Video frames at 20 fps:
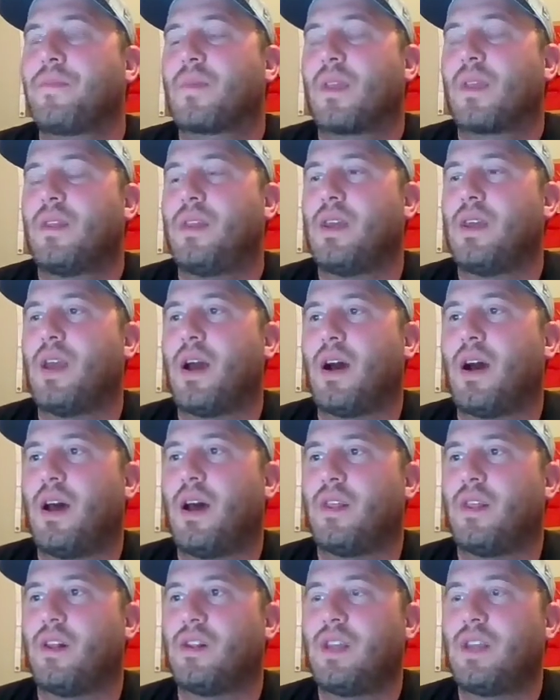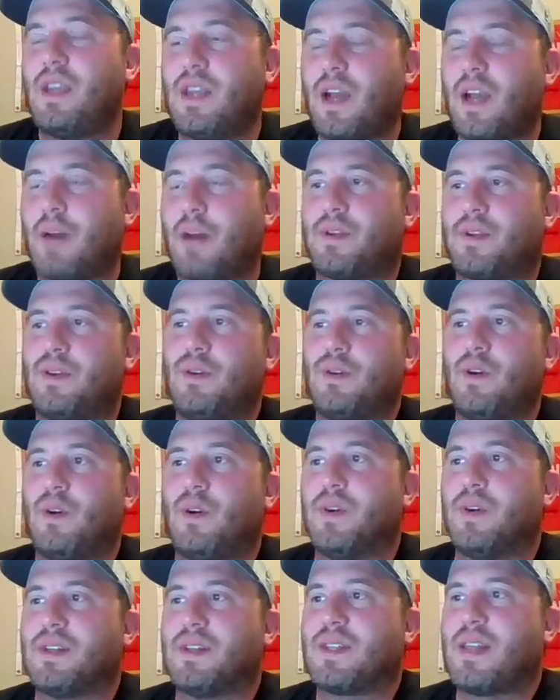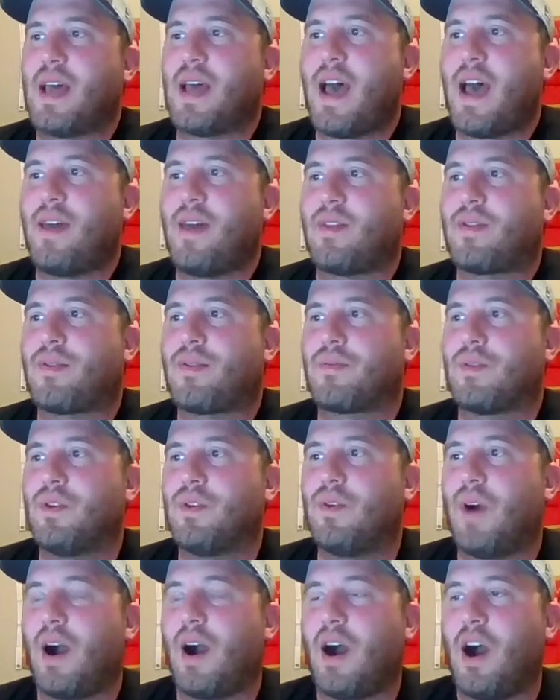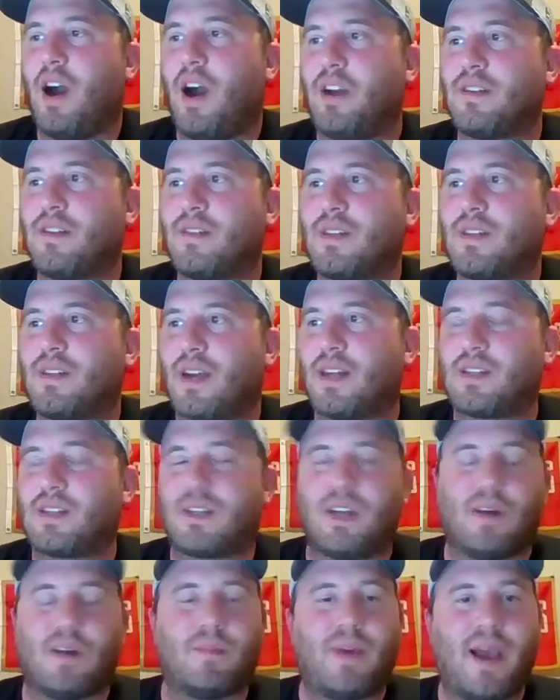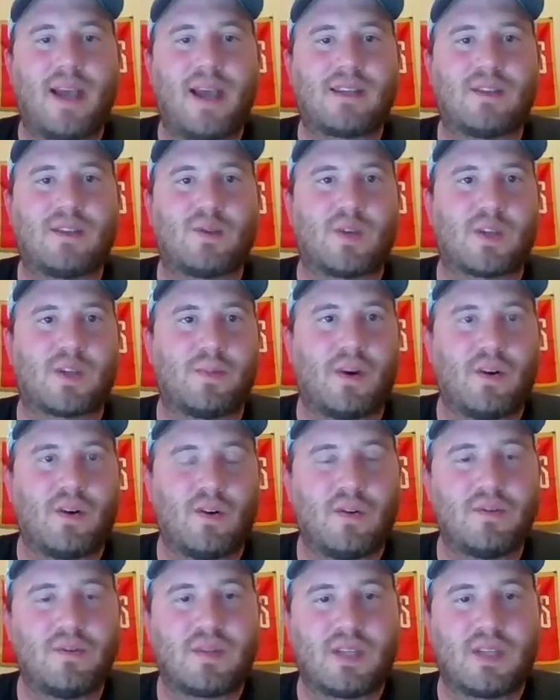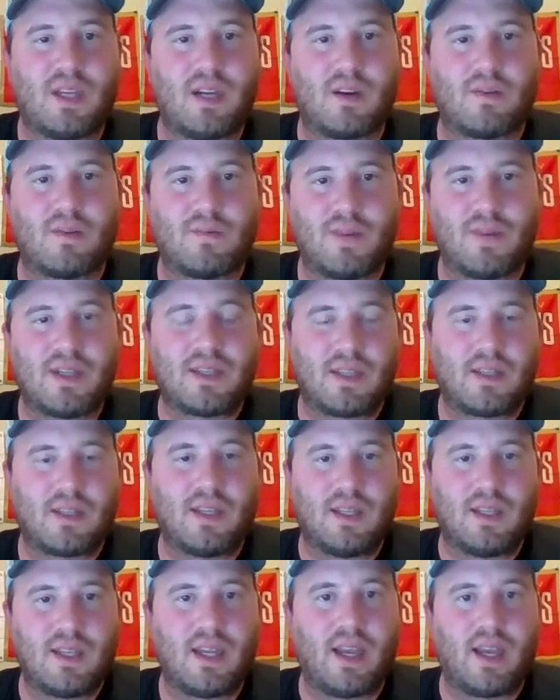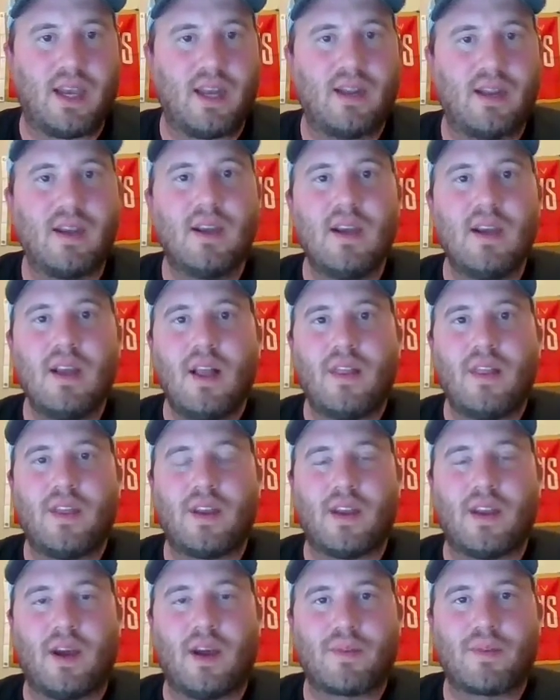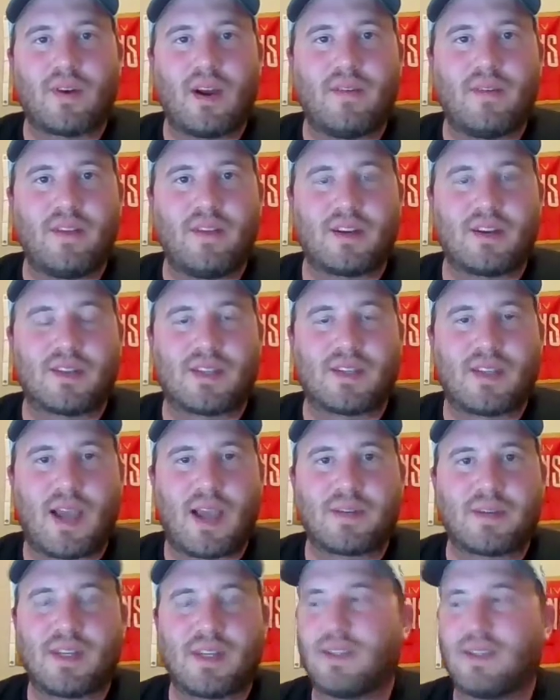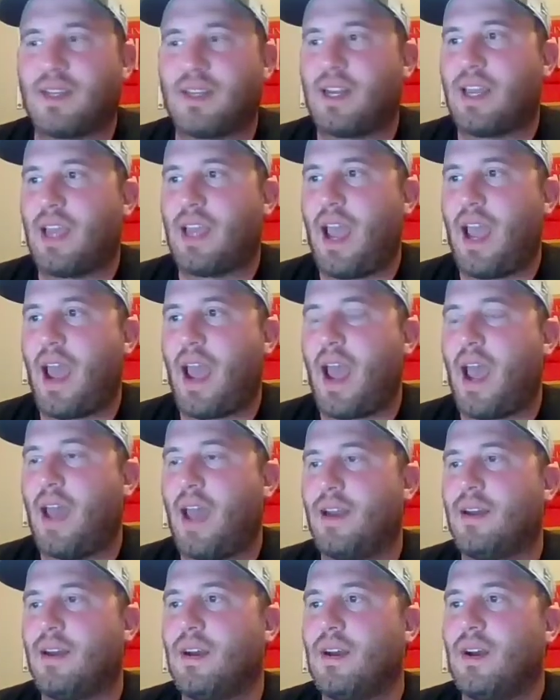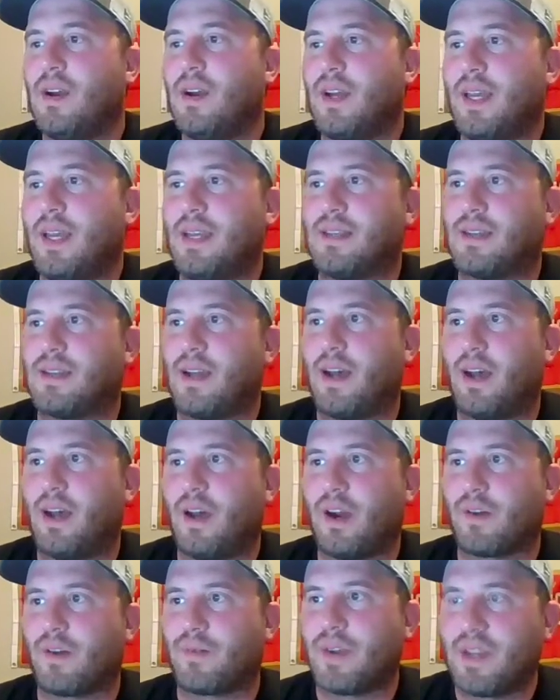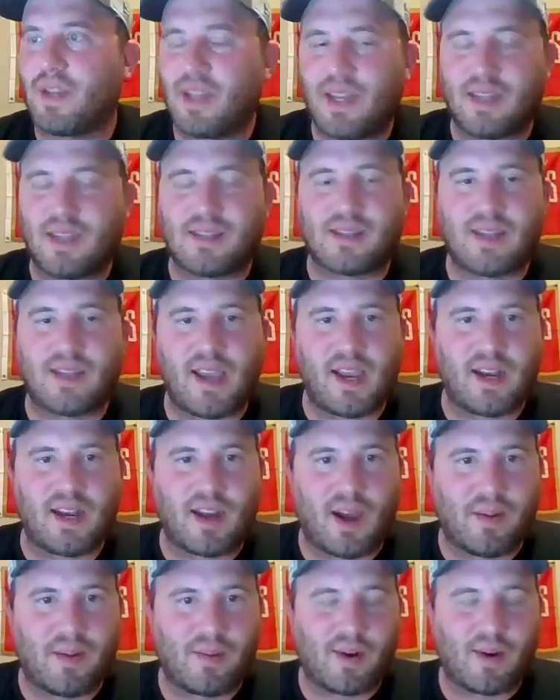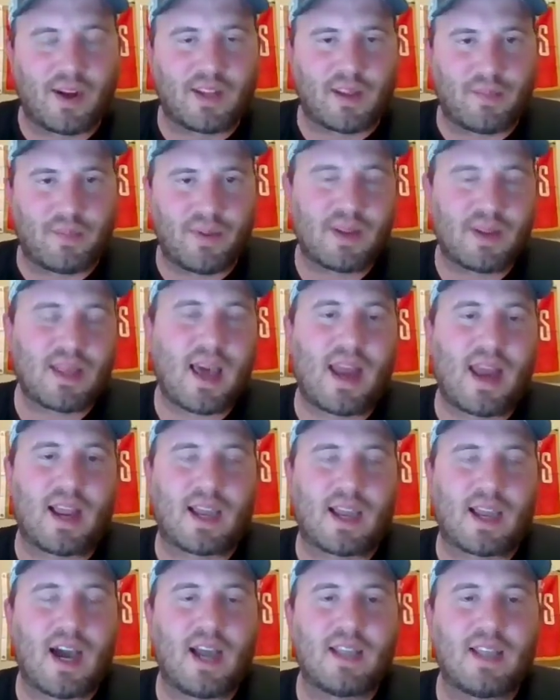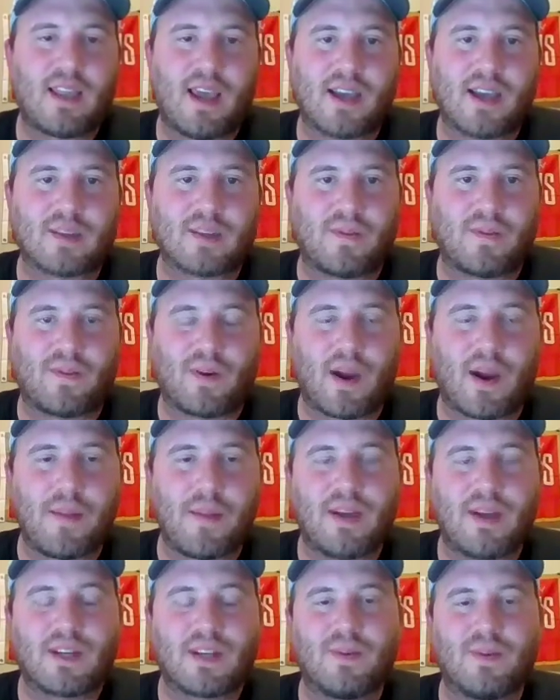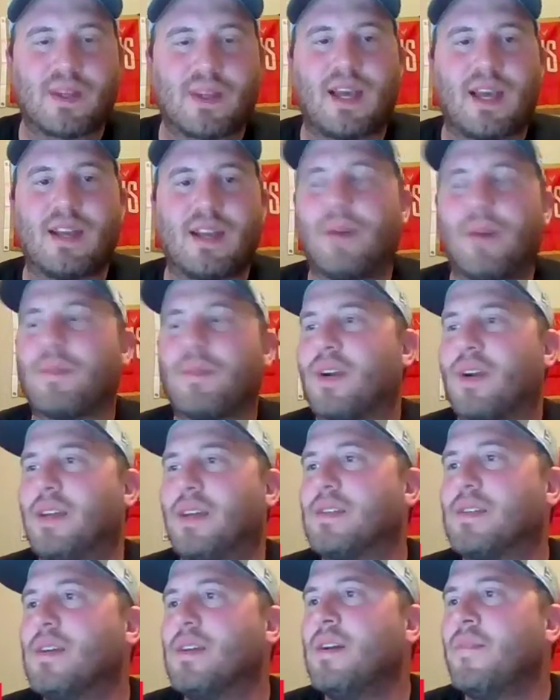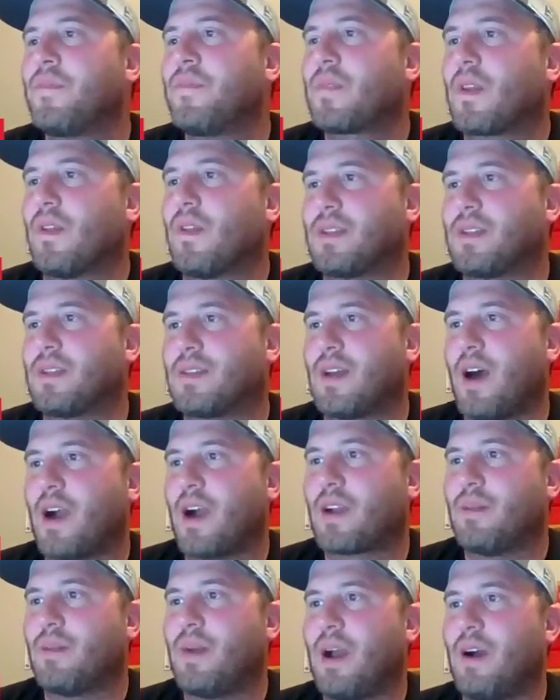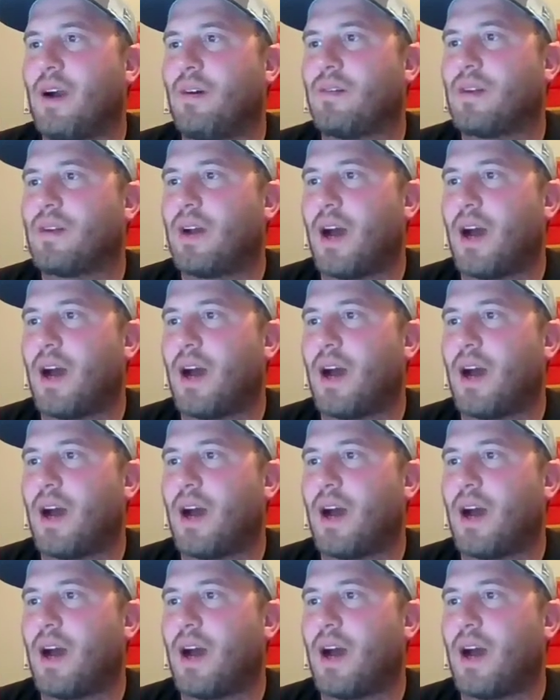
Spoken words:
the lead up to it was that through 100 touchdown passes, which Mahomes here recently did, the number of interceptions that he had is a really insane number. And to put that in context, before I mention what that number is, let's talk about